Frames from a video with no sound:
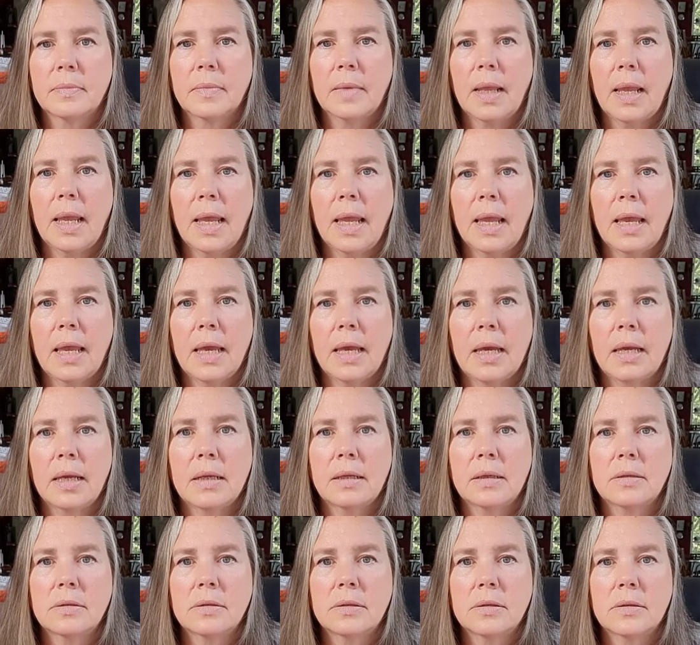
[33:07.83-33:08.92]
And
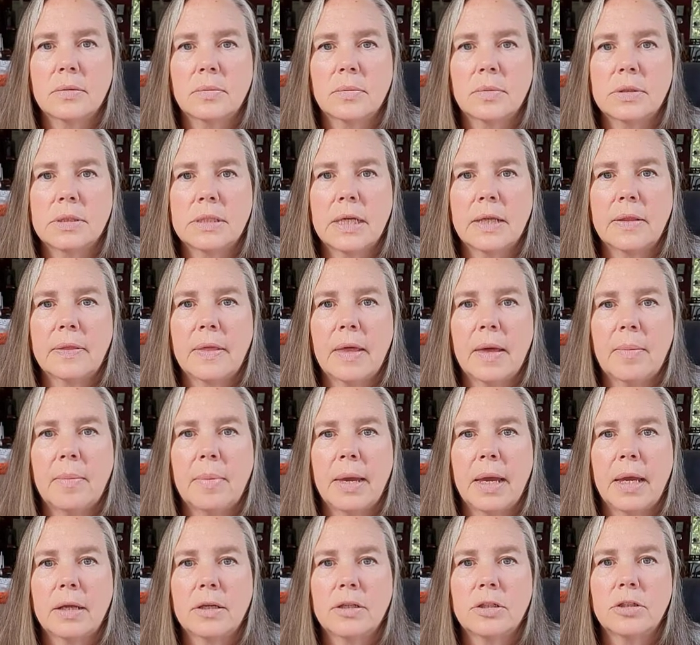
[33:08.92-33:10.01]
we'll take that
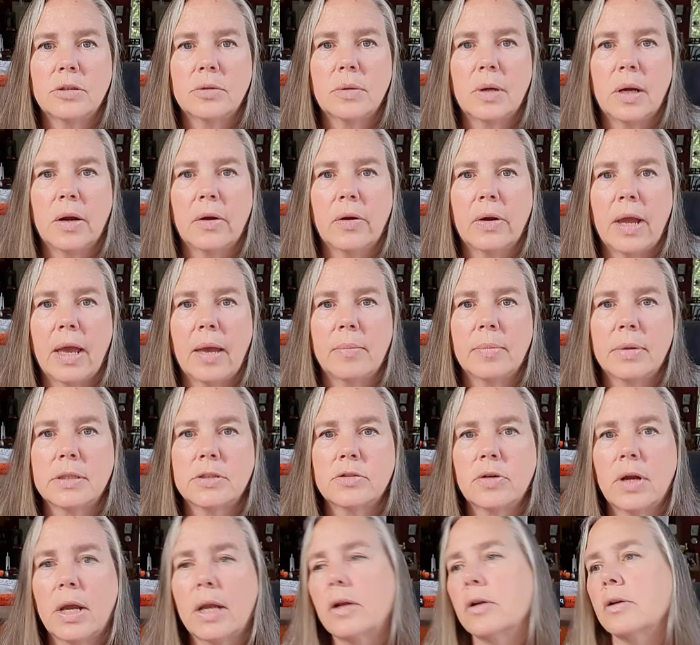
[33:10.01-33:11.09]
back to our habit
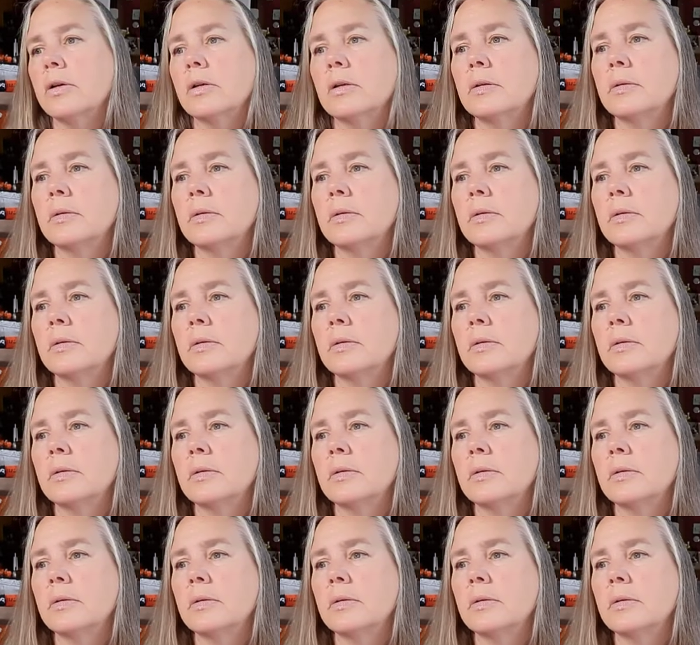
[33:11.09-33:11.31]
tracker.